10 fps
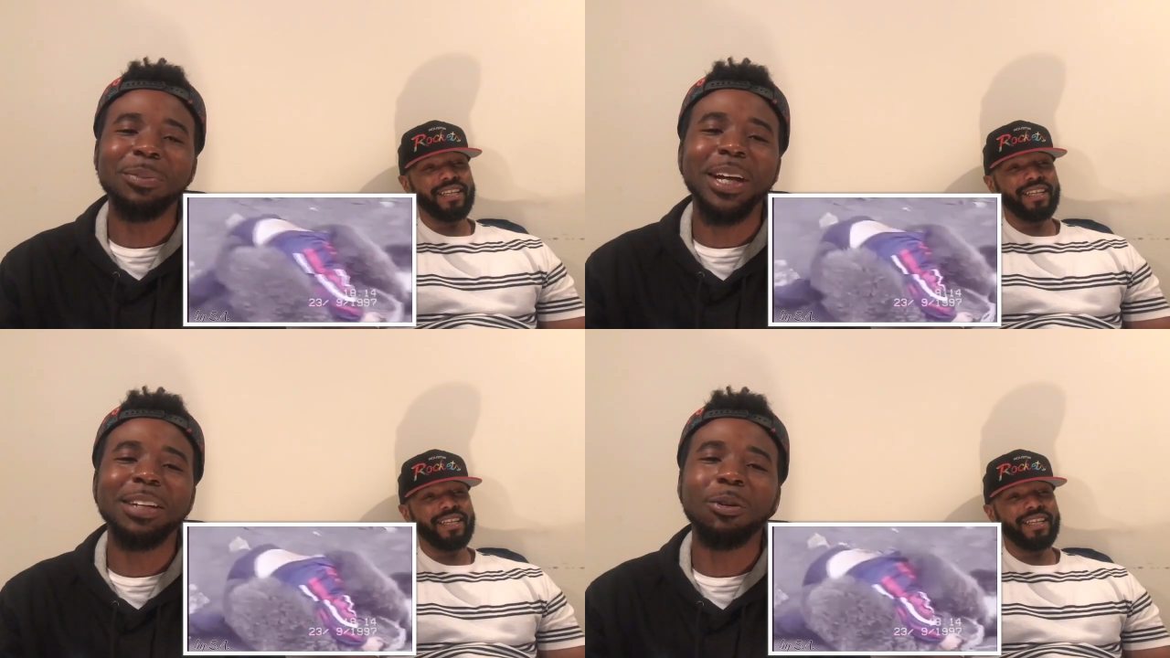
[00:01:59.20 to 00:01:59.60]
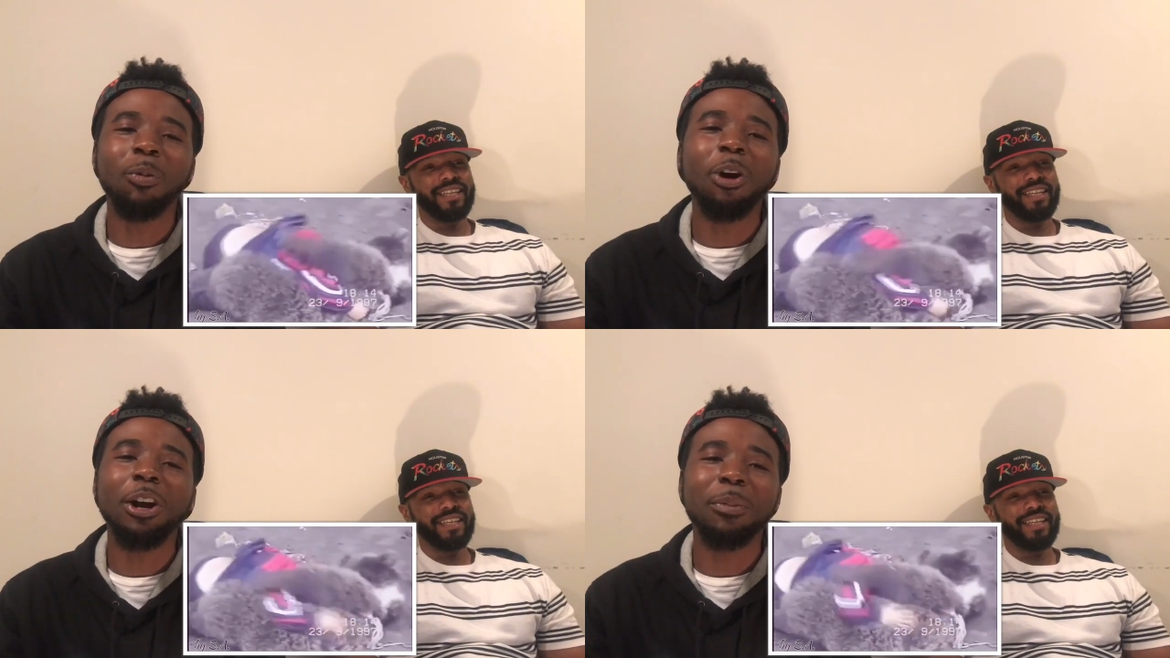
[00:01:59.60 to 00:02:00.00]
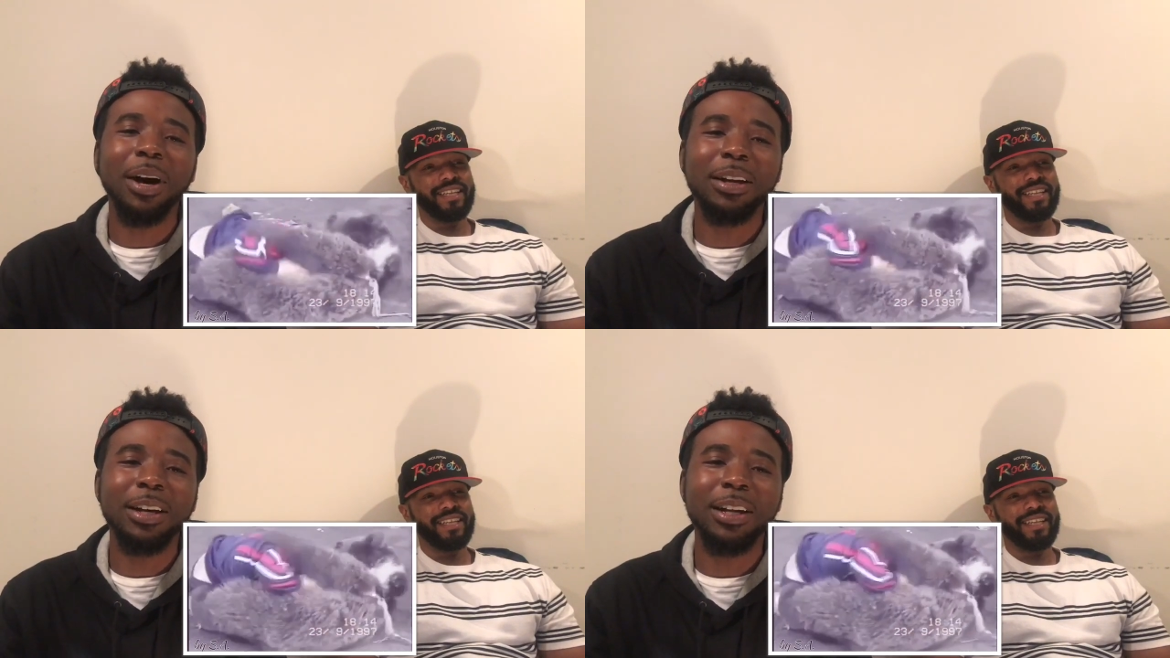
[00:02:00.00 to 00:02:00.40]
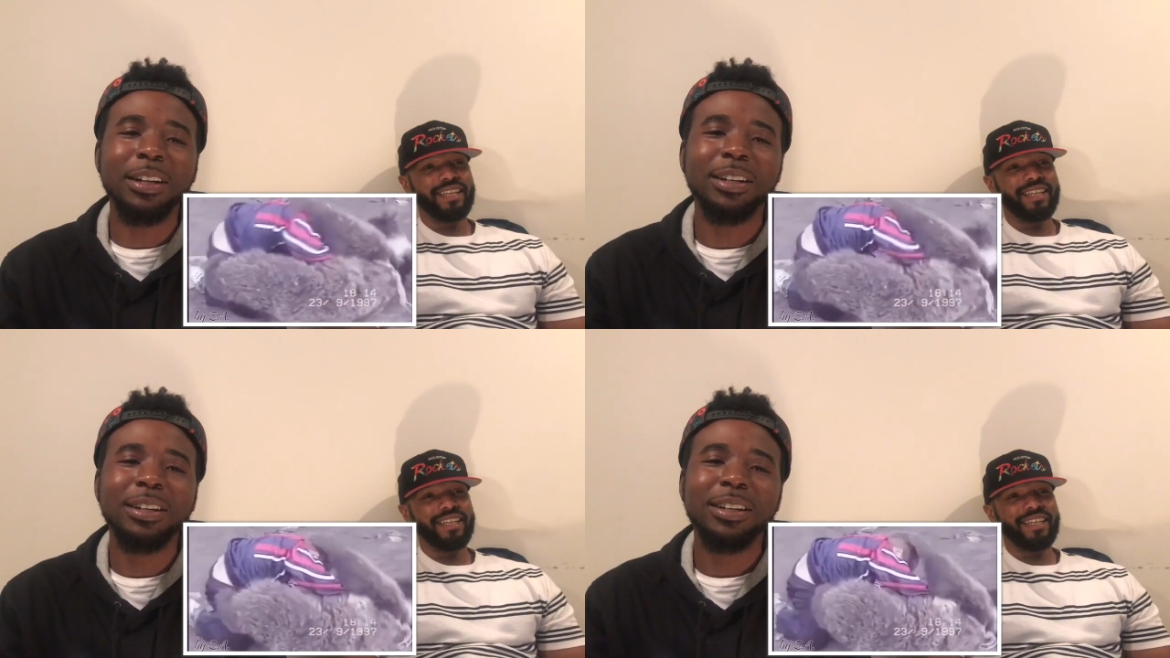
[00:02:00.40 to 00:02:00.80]
Speaker 1: ain't even worried about
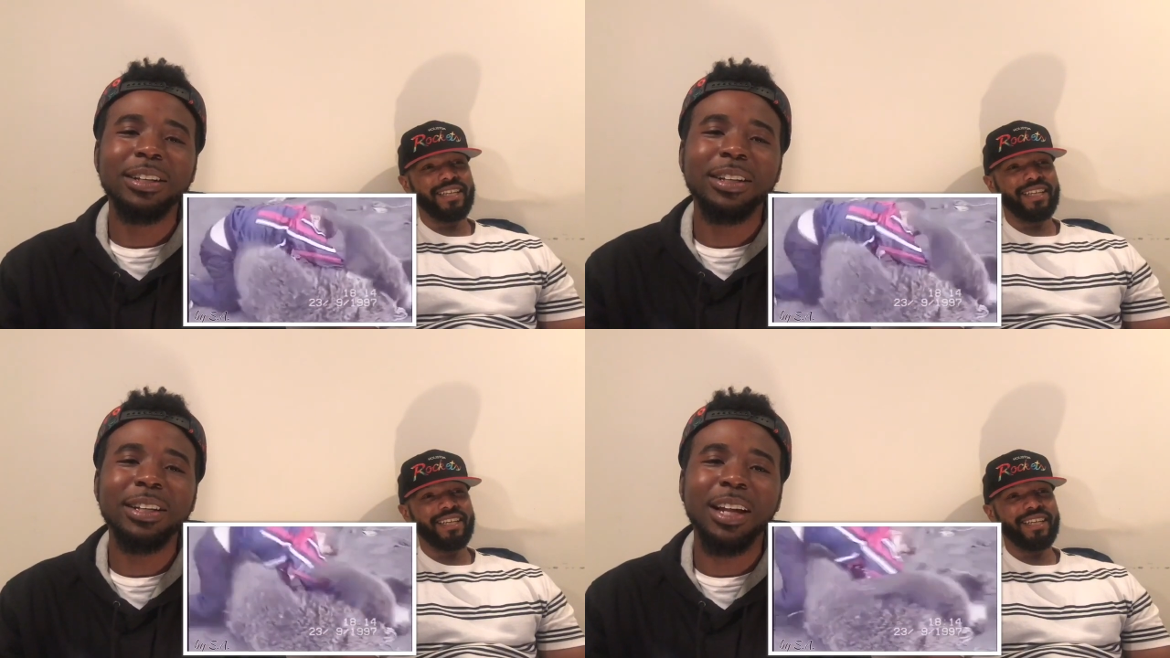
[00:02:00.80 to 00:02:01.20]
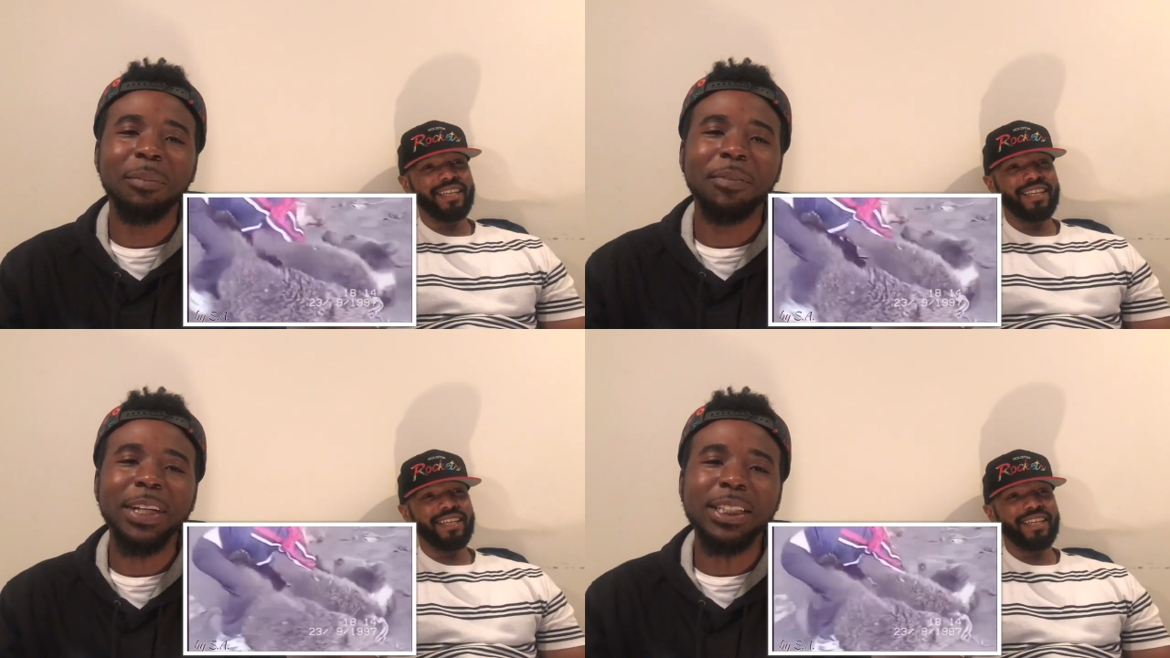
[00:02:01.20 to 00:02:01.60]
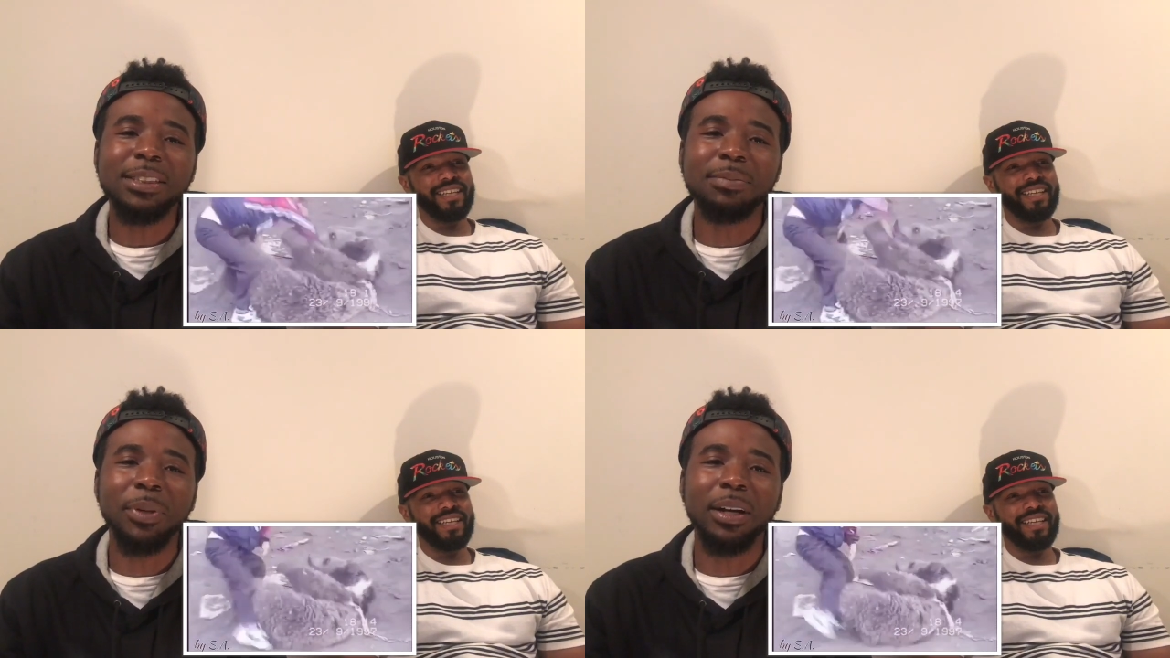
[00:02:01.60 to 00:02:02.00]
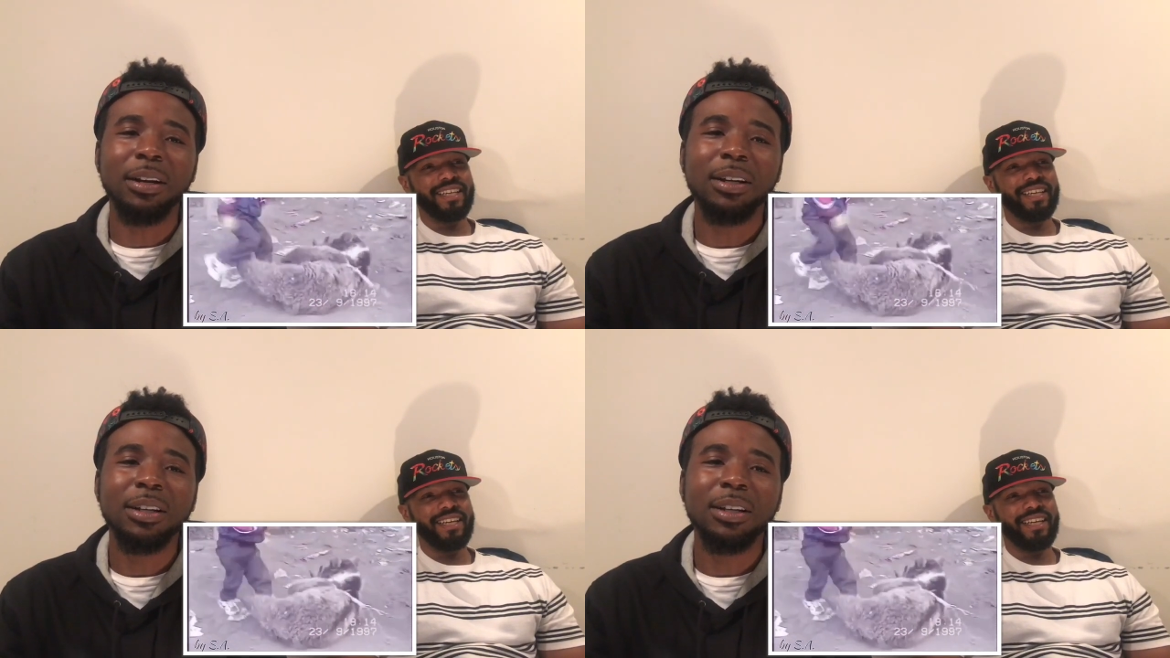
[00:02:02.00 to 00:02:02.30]
nothing. You're like, man, get this bear.